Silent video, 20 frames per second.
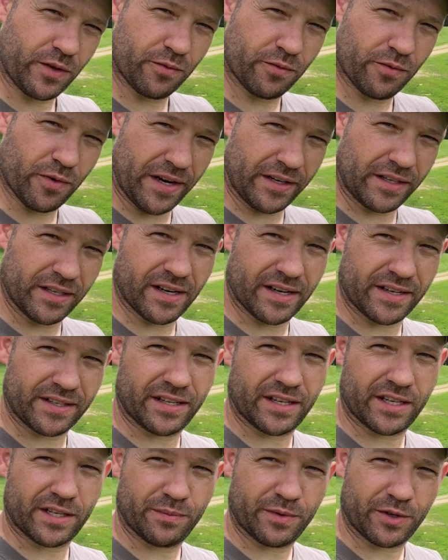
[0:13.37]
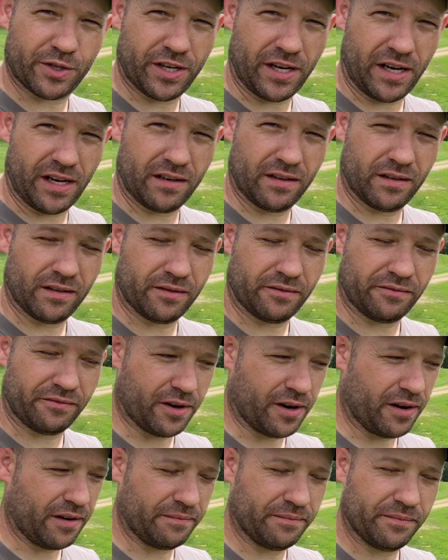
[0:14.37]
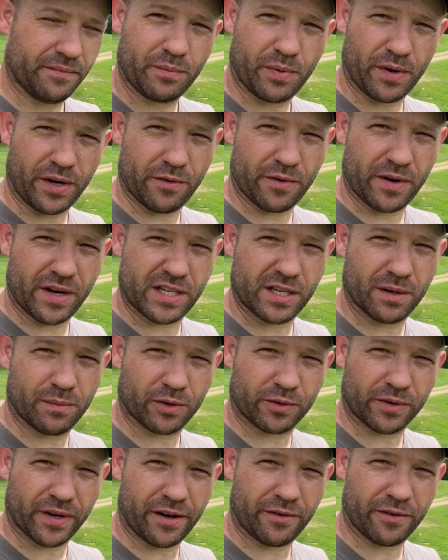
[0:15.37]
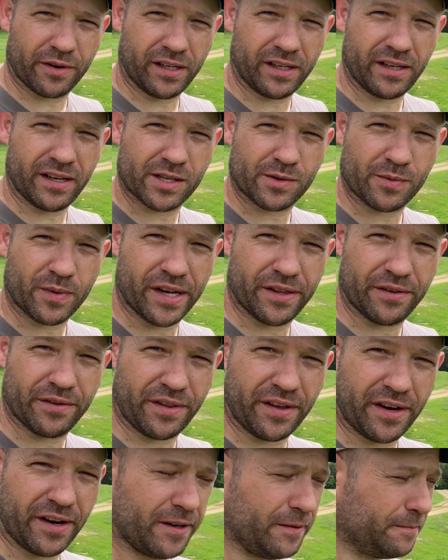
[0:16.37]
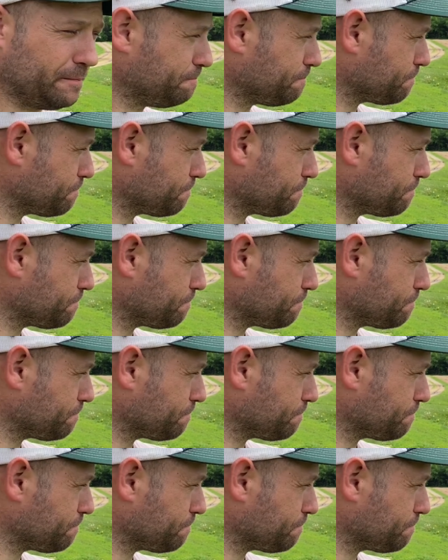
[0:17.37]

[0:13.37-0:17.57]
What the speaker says: rented us this machine for a pretty reasonable rate, really. It's why they're there.